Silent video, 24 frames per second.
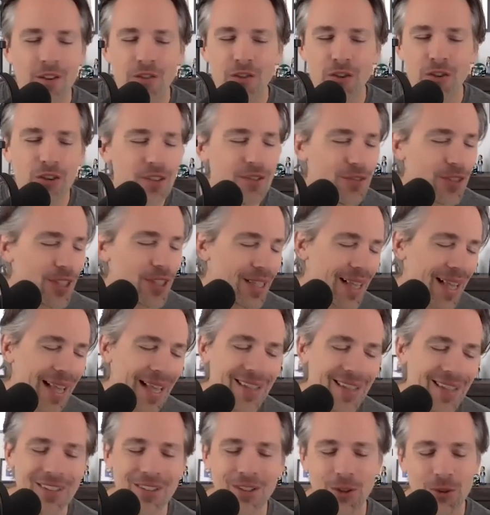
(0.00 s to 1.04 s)
I
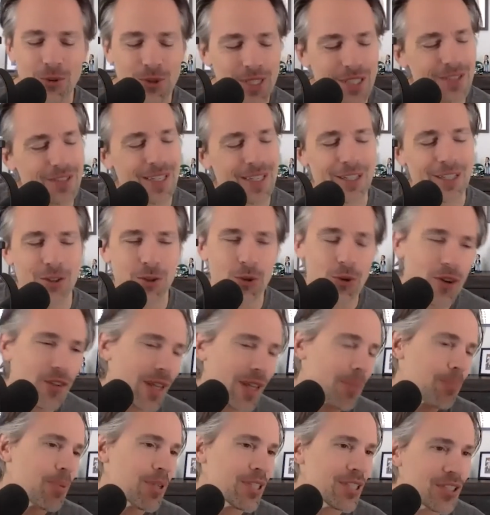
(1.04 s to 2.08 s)
hate to use these sort of
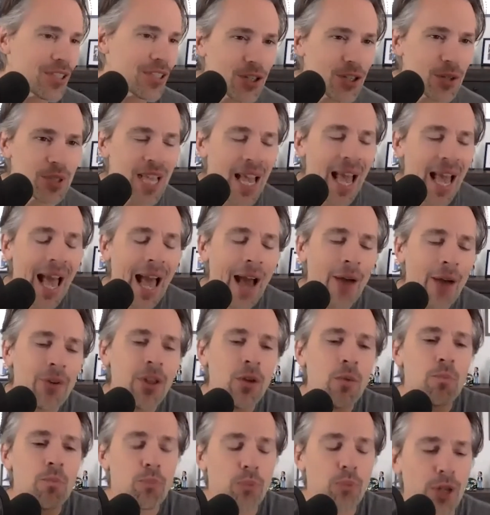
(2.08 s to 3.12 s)
businessy terms, how do
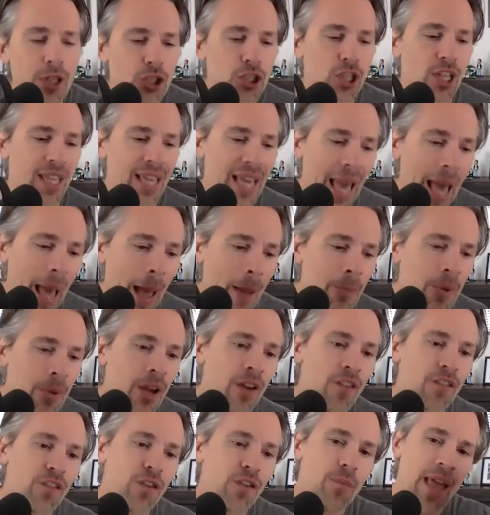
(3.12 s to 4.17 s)
you bridge the gap
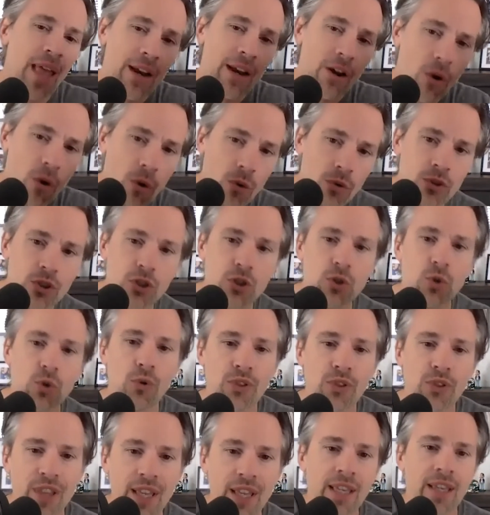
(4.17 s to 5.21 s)
from that old school
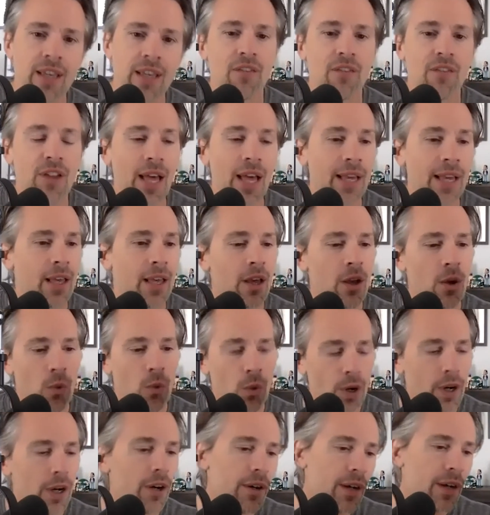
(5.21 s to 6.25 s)
thinking of
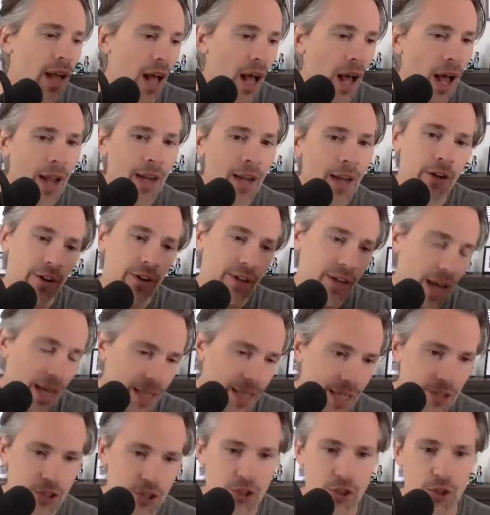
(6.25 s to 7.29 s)
we're here to hire and not
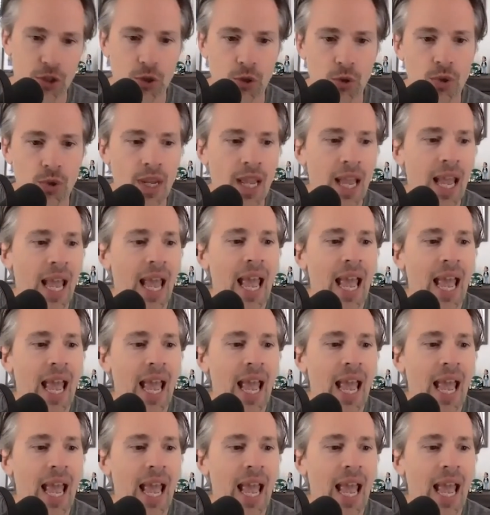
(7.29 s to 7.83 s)
get sued,